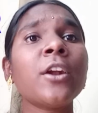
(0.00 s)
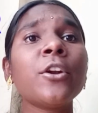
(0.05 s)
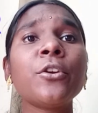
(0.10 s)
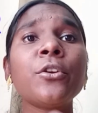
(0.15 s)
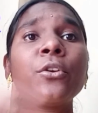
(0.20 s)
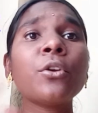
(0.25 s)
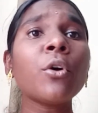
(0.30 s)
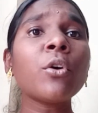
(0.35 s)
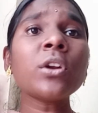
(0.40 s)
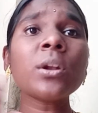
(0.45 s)

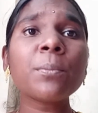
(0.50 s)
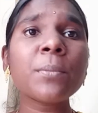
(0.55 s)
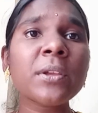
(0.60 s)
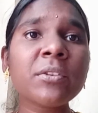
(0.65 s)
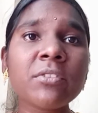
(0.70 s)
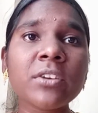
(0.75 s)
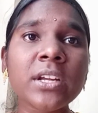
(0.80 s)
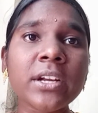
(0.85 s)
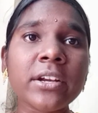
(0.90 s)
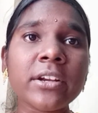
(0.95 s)
Don't be
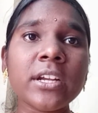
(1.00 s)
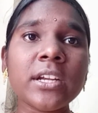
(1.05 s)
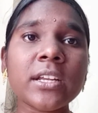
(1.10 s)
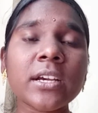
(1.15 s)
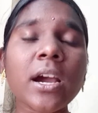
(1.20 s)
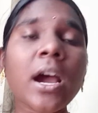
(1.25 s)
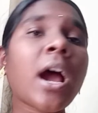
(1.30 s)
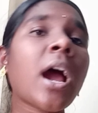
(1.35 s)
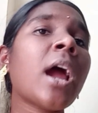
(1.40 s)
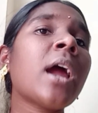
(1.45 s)
worried,
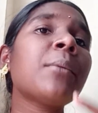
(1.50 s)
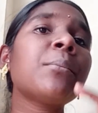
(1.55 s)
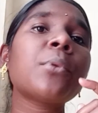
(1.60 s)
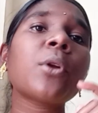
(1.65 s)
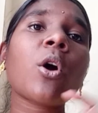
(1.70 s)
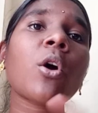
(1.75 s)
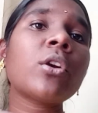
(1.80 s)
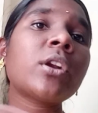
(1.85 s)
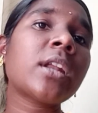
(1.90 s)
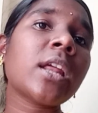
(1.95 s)
I am
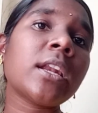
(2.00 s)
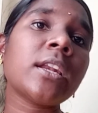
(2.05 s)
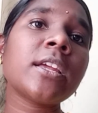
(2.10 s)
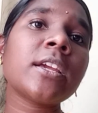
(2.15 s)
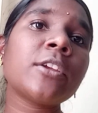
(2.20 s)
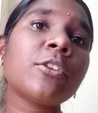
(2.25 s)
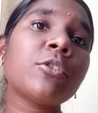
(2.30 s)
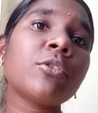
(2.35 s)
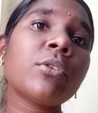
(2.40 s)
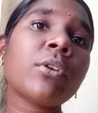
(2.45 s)
not
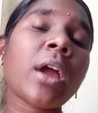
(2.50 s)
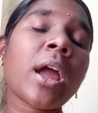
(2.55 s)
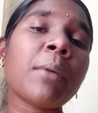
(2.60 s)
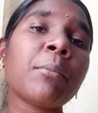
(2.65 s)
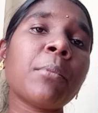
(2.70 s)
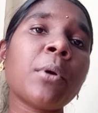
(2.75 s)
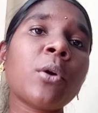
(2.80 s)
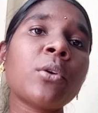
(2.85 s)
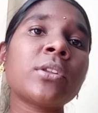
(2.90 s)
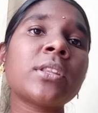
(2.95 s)
telling you
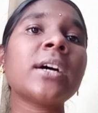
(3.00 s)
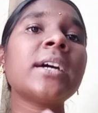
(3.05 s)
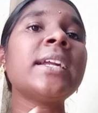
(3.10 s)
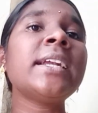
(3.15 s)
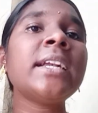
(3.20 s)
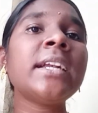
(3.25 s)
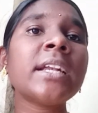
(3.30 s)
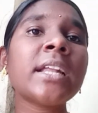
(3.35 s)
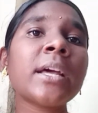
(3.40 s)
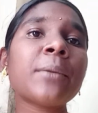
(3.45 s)
about the
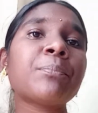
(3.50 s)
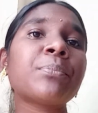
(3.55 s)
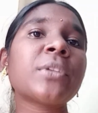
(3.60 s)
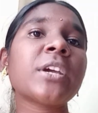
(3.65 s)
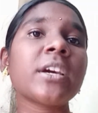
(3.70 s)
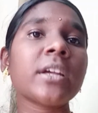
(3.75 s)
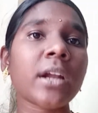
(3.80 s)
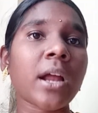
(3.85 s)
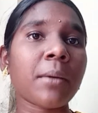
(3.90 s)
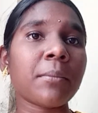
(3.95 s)
in-depth
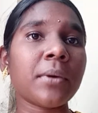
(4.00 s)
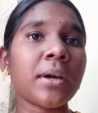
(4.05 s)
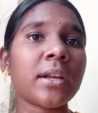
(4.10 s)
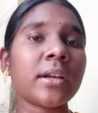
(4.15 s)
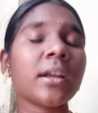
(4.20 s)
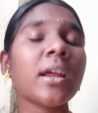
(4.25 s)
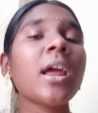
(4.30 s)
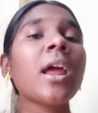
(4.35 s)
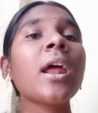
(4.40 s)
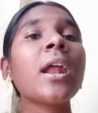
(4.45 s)
grammar.
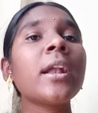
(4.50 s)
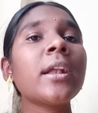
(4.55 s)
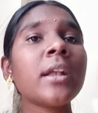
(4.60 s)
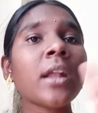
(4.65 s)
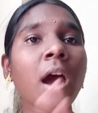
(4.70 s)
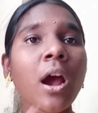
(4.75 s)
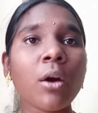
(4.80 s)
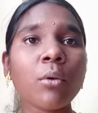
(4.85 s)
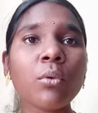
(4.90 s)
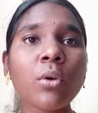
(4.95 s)

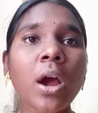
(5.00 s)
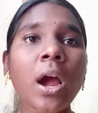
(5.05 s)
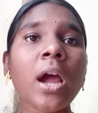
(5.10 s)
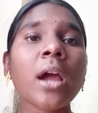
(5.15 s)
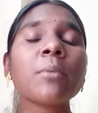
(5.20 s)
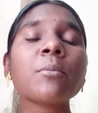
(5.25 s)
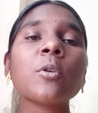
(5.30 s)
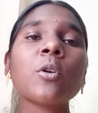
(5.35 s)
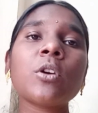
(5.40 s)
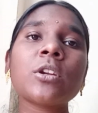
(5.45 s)
Now I
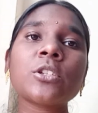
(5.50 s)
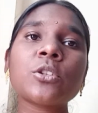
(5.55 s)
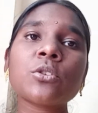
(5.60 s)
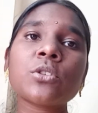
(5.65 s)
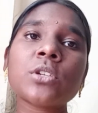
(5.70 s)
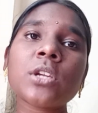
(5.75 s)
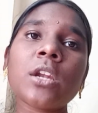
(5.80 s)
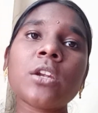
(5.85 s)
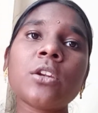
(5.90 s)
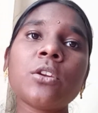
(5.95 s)
am going to
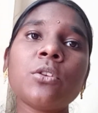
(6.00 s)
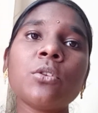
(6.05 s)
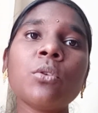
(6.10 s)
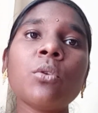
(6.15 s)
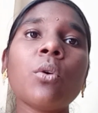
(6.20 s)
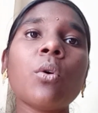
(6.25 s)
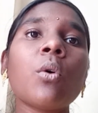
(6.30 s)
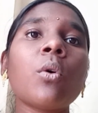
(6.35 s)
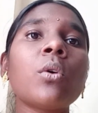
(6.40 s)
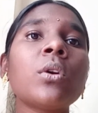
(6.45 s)
tell
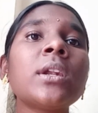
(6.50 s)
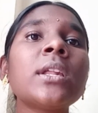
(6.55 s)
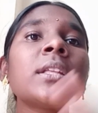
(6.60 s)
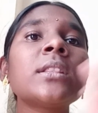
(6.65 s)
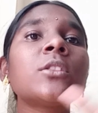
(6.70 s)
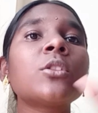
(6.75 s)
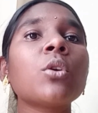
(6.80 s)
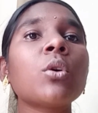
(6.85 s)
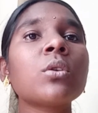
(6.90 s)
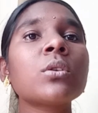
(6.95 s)
you only
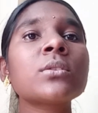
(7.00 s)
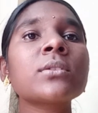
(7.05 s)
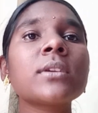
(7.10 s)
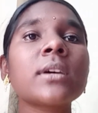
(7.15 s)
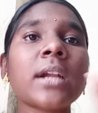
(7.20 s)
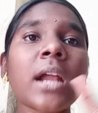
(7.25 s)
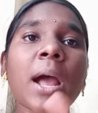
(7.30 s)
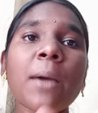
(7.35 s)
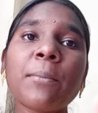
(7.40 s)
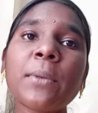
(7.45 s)
those
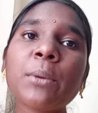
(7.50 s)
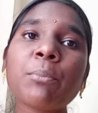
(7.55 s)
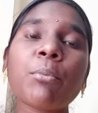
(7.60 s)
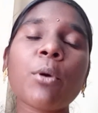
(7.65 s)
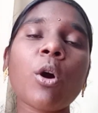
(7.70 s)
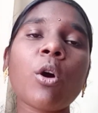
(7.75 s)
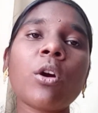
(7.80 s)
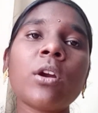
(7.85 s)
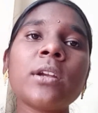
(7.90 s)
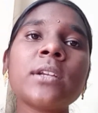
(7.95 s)
grammar
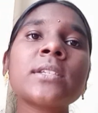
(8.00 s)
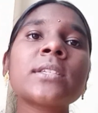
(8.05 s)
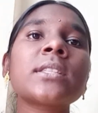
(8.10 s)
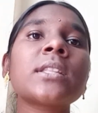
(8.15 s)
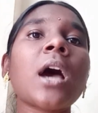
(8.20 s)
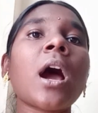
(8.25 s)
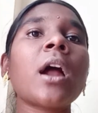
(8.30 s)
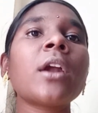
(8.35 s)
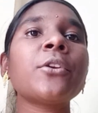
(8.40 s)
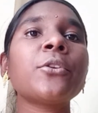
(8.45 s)
points
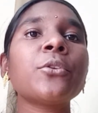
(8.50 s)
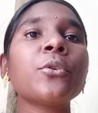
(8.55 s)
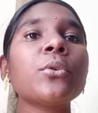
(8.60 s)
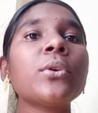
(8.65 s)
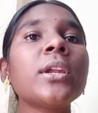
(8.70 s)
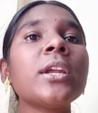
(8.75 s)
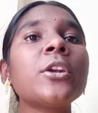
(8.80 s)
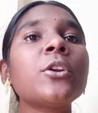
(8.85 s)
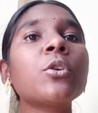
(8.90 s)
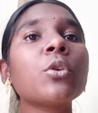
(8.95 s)
that you
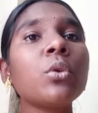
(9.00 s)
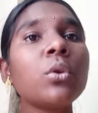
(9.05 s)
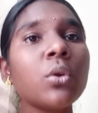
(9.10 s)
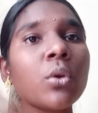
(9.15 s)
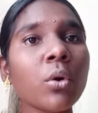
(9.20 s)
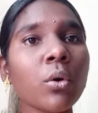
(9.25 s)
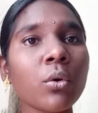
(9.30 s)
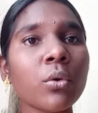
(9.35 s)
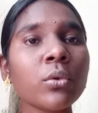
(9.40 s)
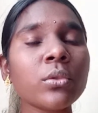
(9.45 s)
need to
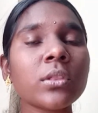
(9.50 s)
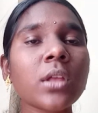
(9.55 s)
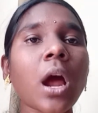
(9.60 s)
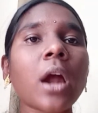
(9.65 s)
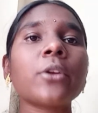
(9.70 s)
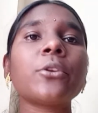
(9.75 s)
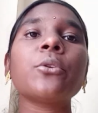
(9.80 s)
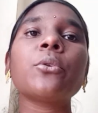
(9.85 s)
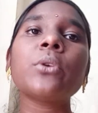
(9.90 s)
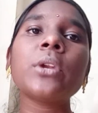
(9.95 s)
know,
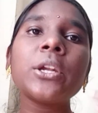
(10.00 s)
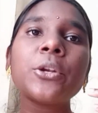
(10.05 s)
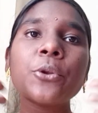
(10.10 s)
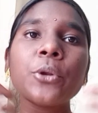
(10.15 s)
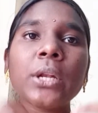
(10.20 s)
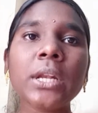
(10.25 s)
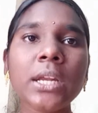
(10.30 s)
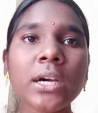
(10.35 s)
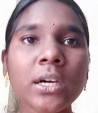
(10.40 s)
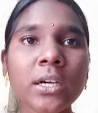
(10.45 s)
that you need to
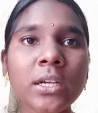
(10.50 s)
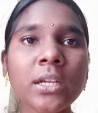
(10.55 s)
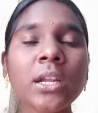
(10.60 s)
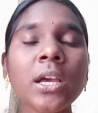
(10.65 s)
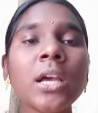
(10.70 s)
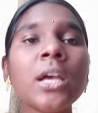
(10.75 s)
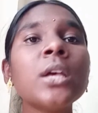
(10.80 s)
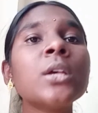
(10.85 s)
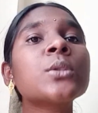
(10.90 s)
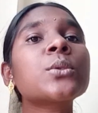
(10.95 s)
learn
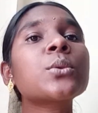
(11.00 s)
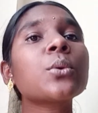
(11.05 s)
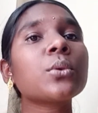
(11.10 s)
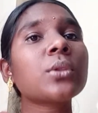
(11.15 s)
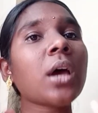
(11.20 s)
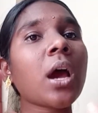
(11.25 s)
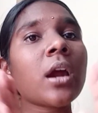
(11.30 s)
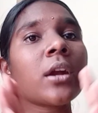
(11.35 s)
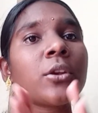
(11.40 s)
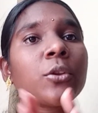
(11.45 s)
so
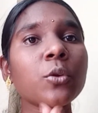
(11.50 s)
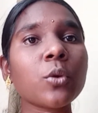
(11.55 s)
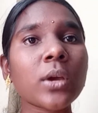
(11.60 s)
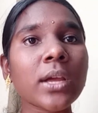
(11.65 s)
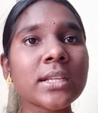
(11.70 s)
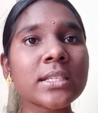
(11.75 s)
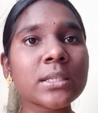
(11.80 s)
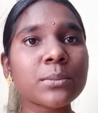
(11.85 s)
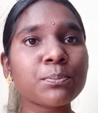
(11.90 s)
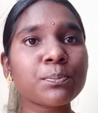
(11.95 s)
that you
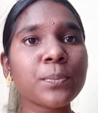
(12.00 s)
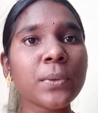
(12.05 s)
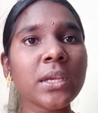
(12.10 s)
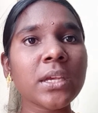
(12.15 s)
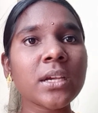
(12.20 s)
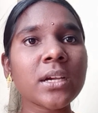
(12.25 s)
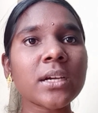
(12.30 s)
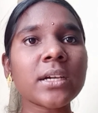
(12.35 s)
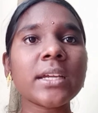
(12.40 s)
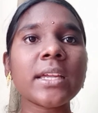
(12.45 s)
can
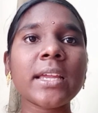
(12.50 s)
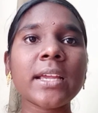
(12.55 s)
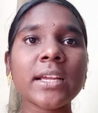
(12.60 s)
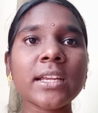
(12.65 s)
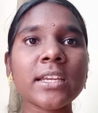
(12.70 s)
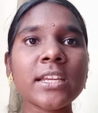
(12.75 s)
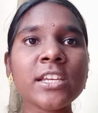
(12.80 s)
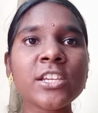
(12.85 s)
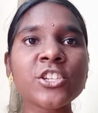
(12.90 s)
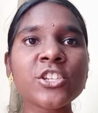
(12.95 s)
speak
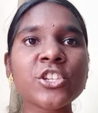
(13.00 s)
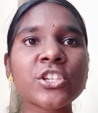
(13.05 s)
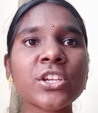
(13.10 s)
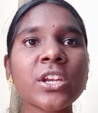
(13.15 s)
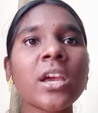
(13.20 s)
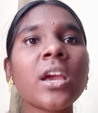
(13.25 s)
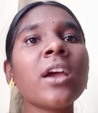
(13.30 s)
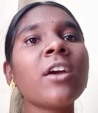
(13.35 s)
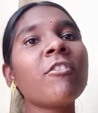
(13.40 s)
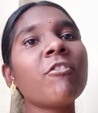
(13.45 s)
English
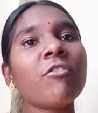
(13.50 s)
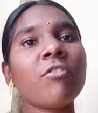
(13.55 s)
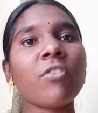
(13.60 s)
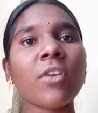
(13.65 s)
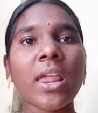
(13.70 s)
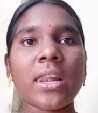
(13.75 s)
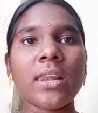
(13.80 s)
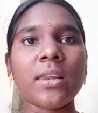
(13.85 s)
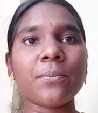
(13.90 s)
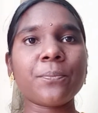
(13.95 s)

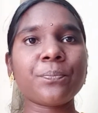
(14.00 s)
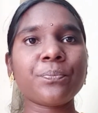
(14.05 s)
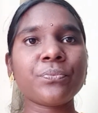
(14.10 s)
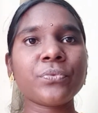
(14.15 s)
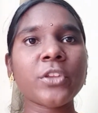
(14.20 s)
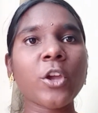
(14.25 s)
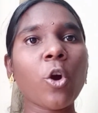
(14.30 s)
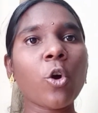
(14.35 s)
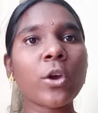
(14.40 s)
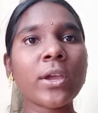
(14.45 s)
well.
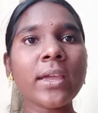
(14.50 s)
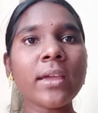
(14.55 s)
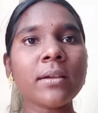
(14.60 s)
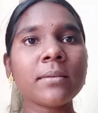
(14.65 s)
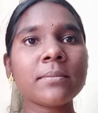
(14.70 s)
Okay?